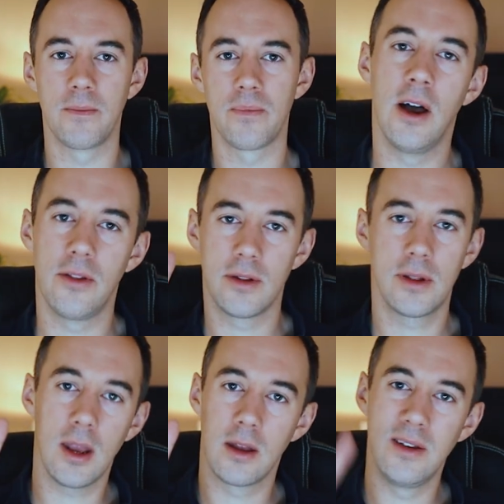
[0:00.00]
Now, the
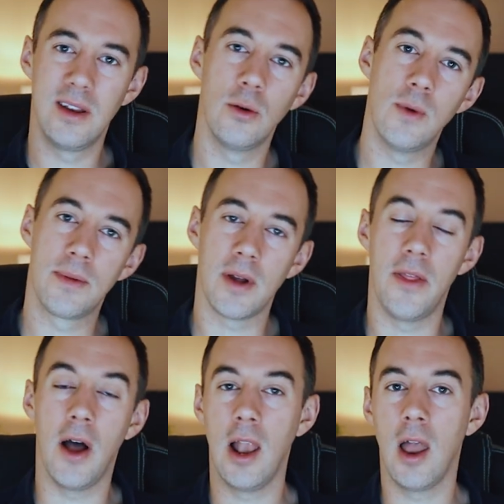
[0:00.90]
second deal
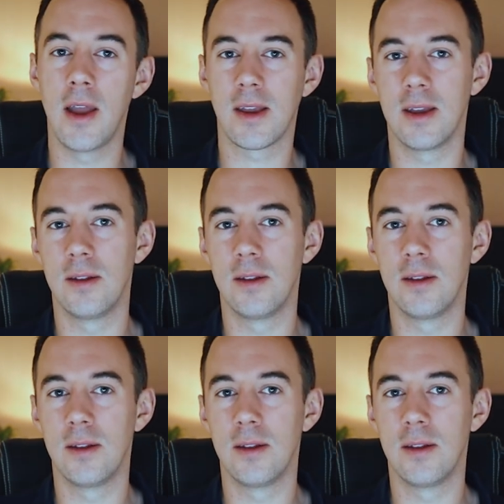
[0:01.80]
website that I like